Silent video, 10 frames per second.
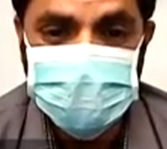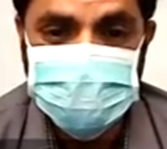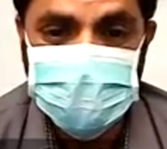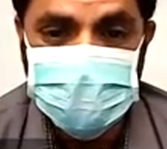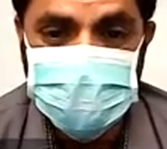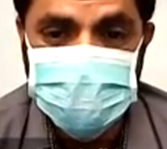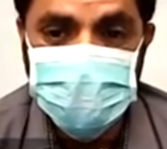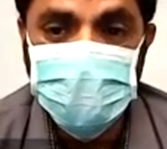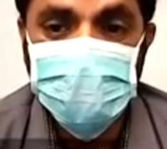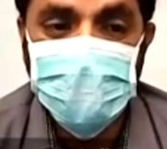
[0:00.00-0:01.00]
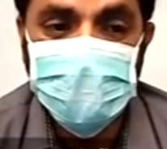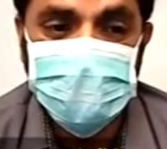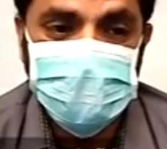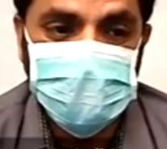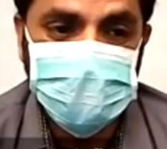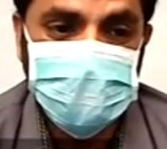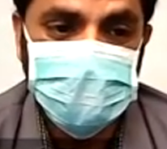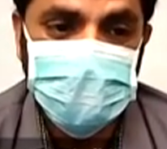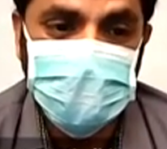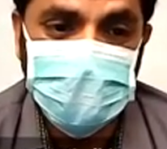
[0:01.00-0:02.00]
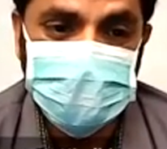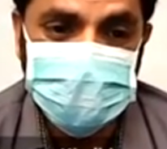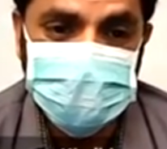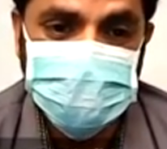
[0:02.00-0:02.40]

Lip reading: ascites or who are intolerant to the diuretic